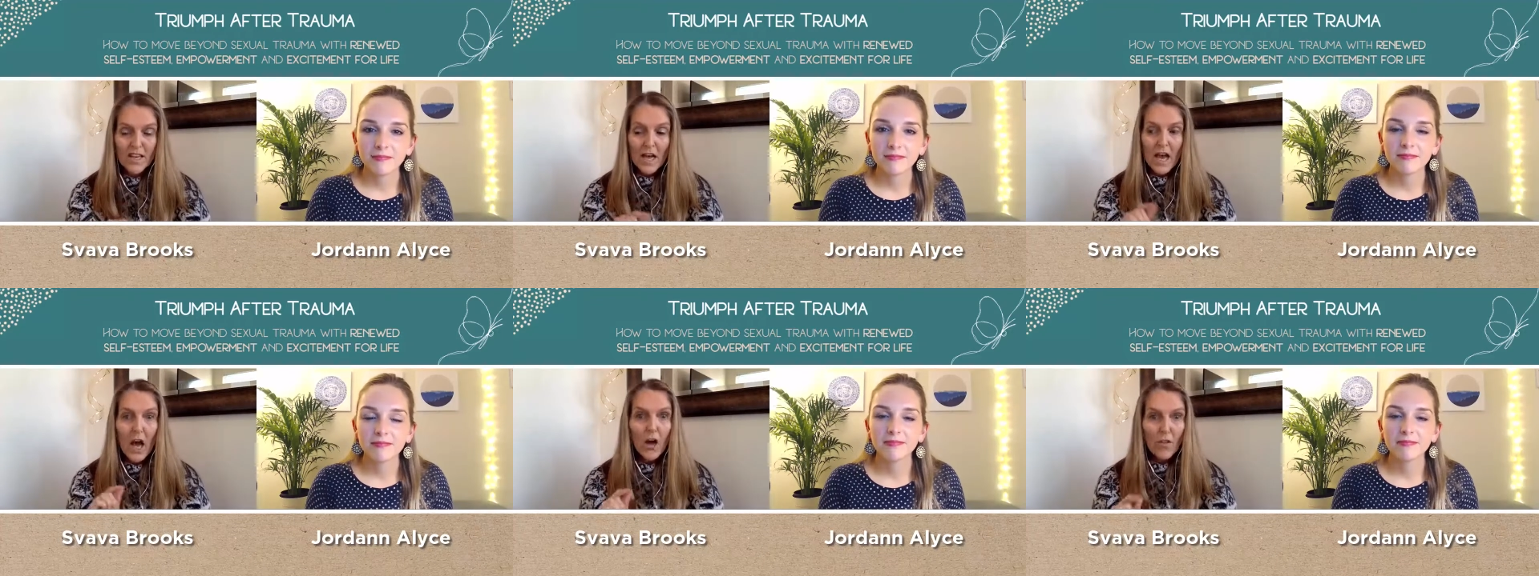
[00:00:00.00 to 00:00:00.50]

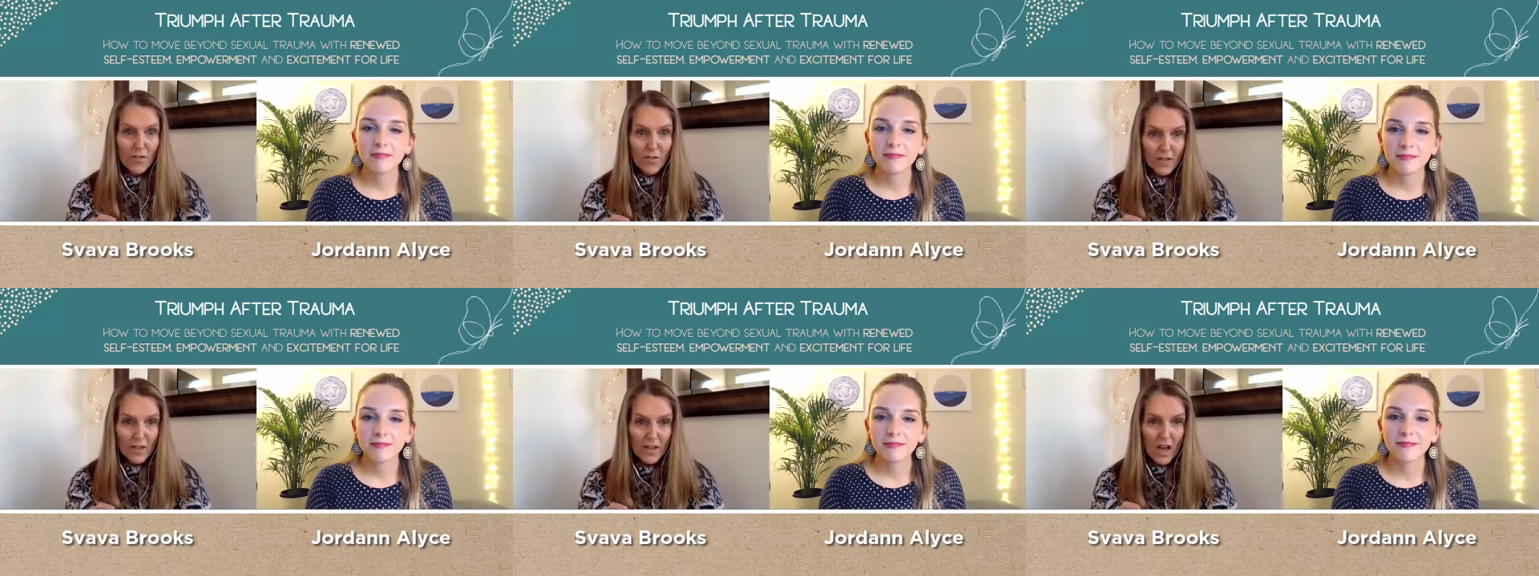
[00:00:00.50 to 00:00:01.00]

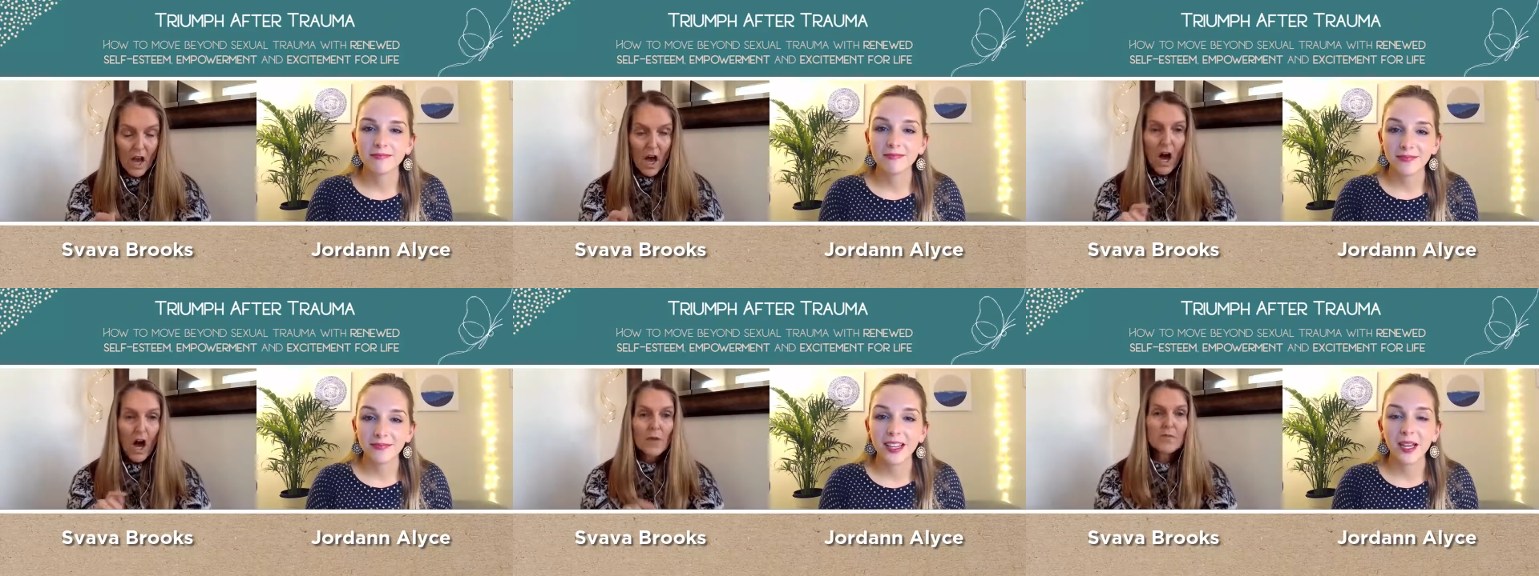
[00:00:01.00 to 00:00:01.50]
Speaker 1: health
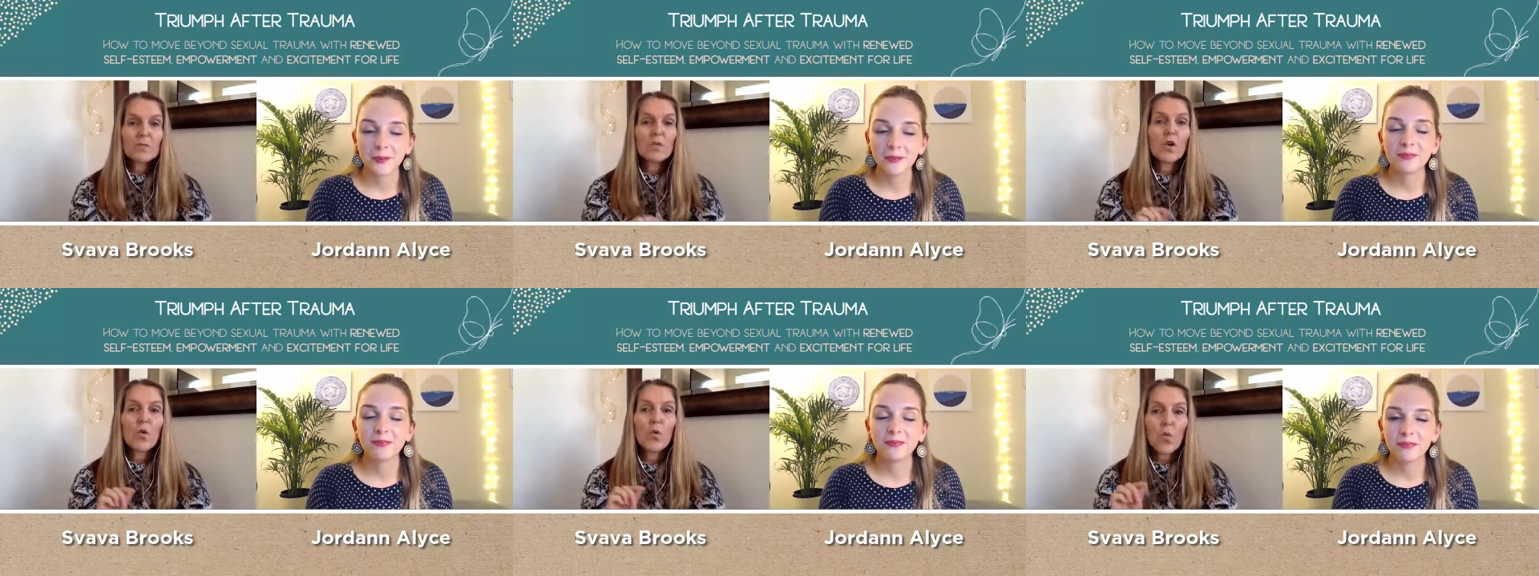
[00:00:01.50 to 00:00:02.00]

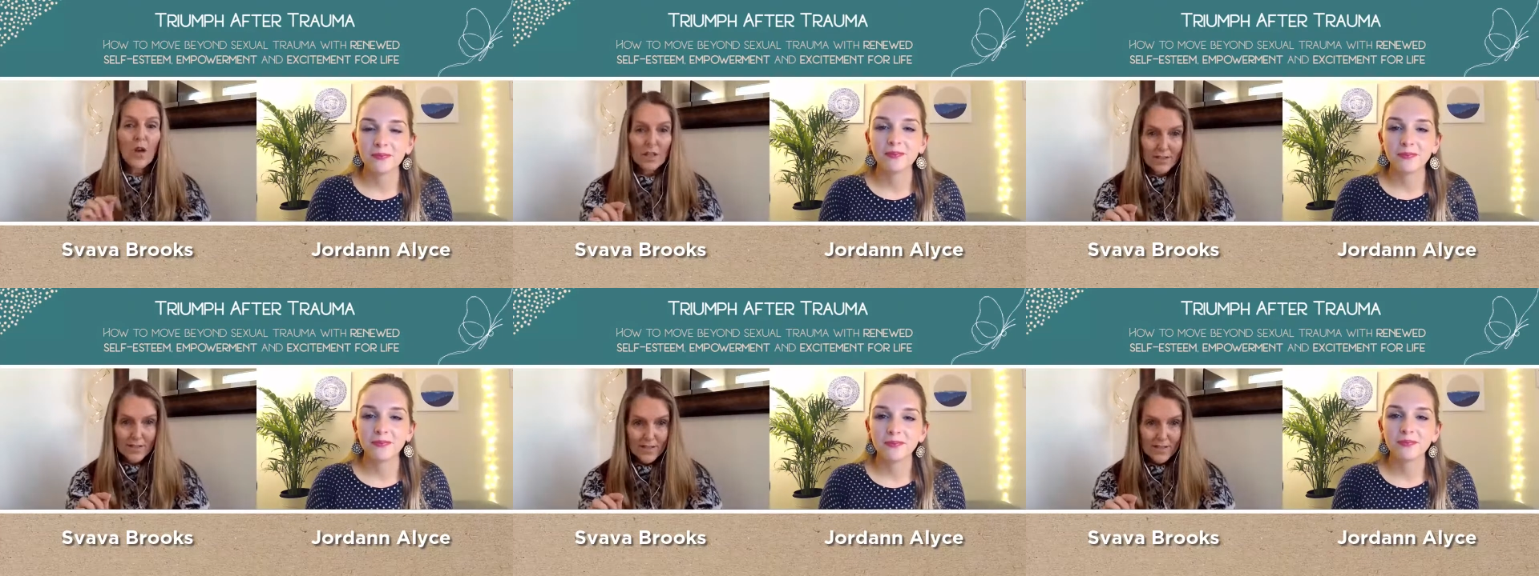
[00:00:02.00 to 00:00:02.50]
optimal
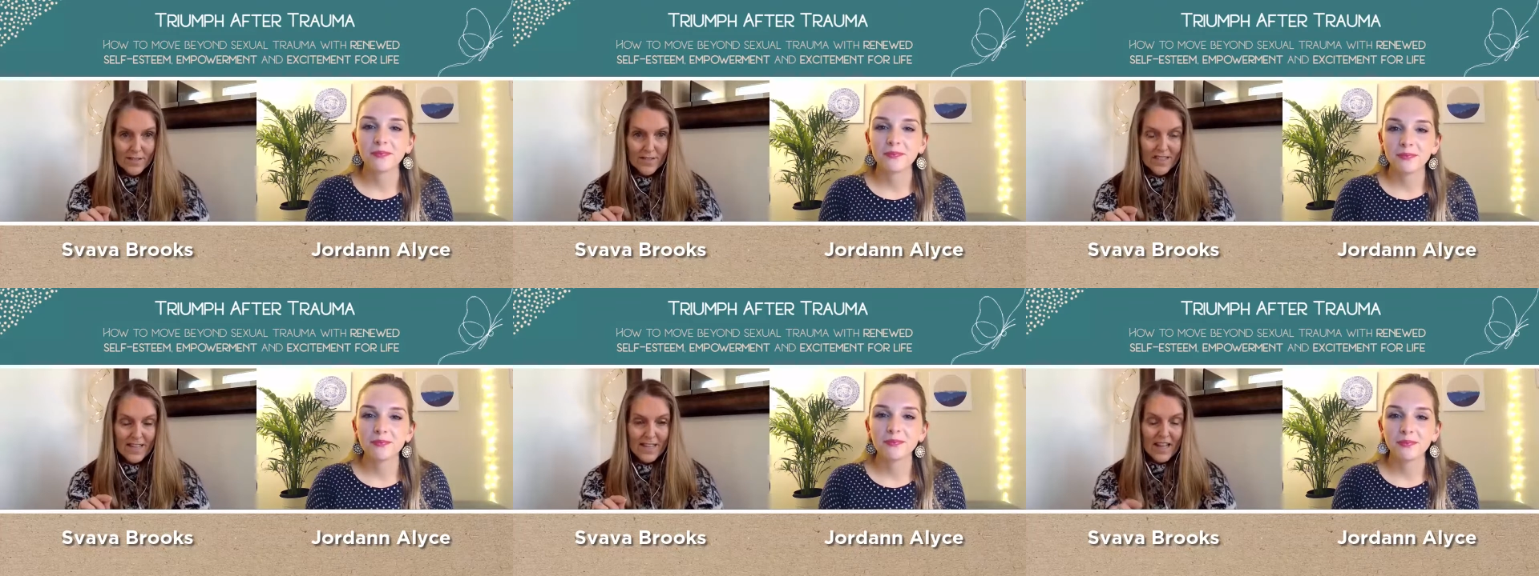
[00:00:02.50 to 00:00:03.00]
wellness.